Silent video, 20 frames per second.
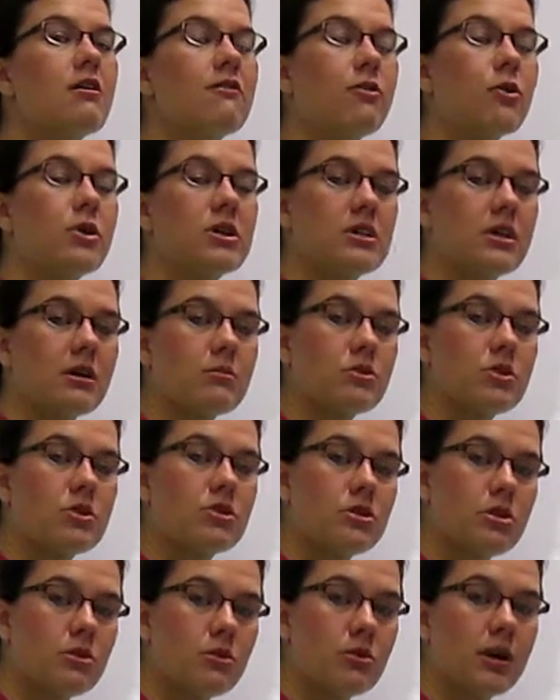4 times
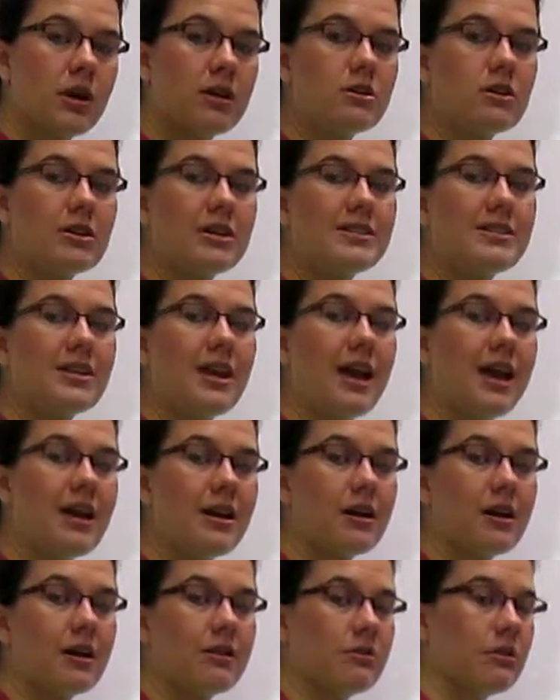200 is
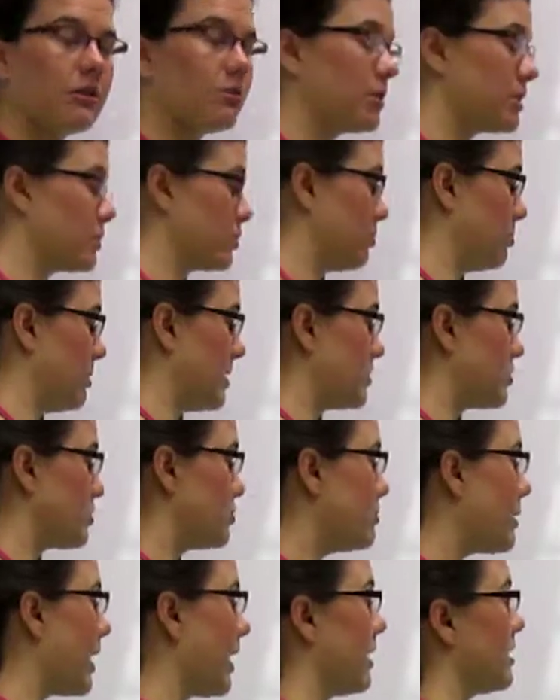800, which would be
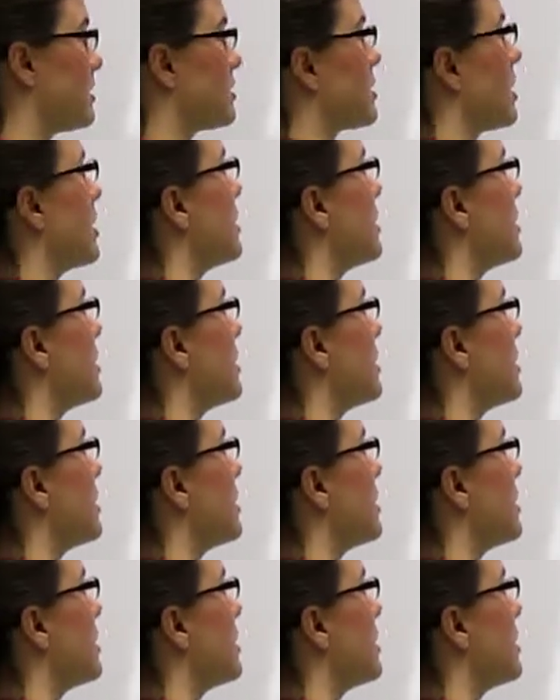too much.